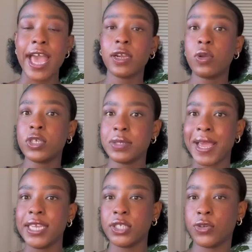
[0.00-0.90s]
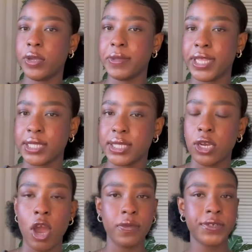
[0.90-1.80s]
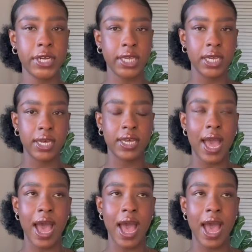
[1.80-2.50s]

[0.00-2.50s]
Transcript: I had a clause in my lease agreement that said after a year,